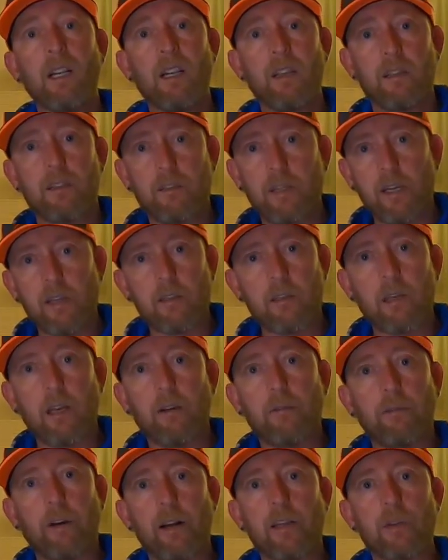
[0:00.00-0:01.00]
Stay
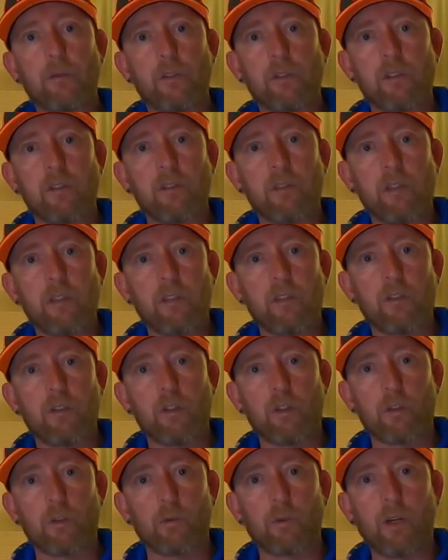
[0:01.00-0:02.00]
safe. Ice fishing season's
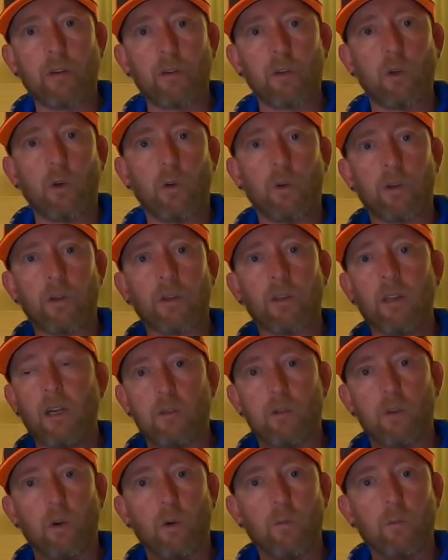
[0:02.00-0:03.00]
just around the corner.
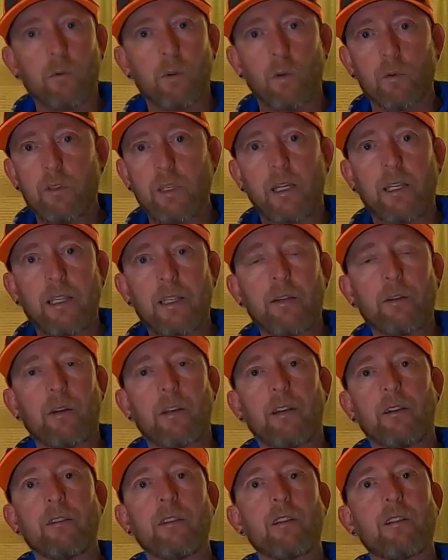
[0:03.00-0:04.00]
Don't take any
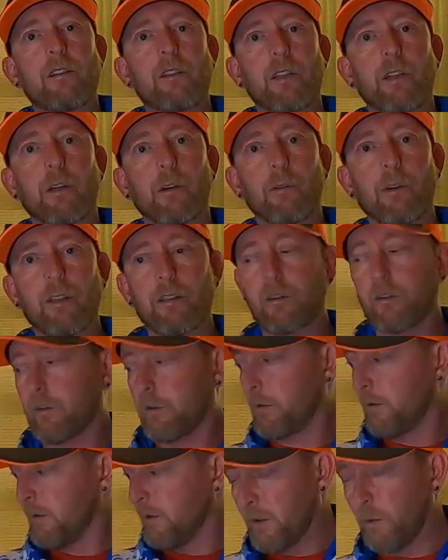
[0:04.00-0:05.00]
unnecessary
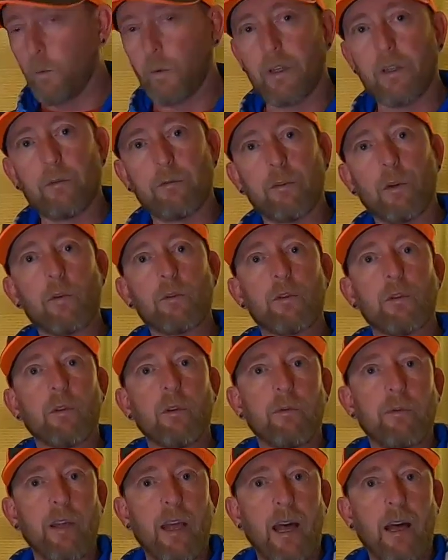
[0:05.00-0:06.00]
risks. Wear your float suit
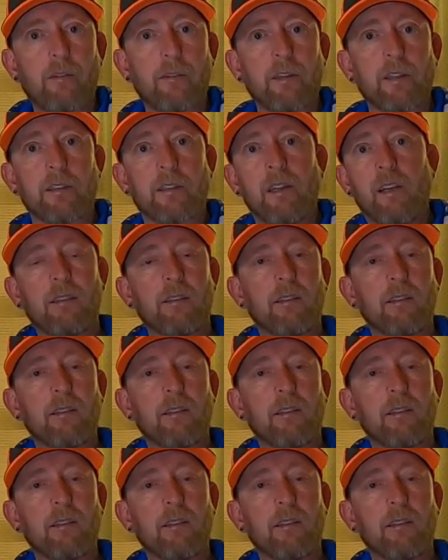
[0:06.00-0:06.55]
if you have it.